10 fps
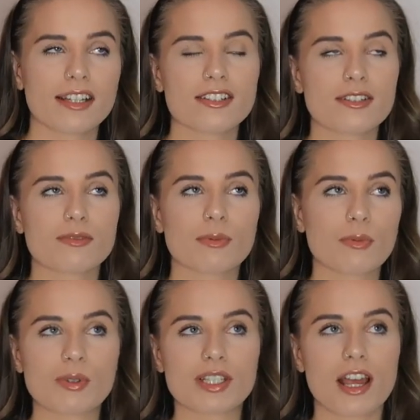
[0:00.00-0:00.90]
I just
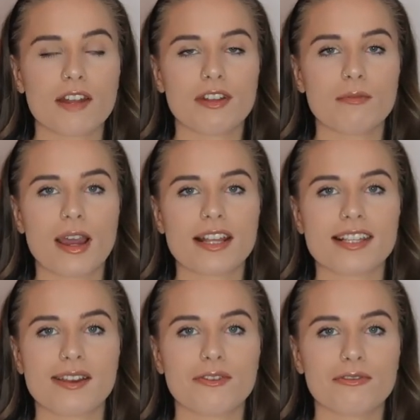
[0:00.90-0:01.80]
was kind of in a
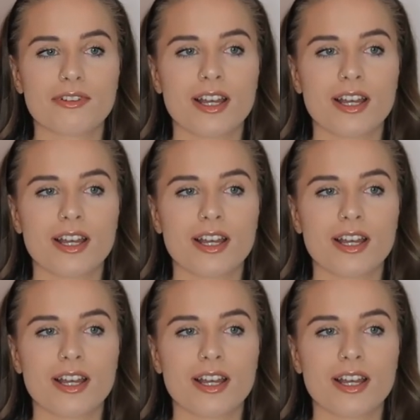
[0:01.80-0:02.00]
mindset of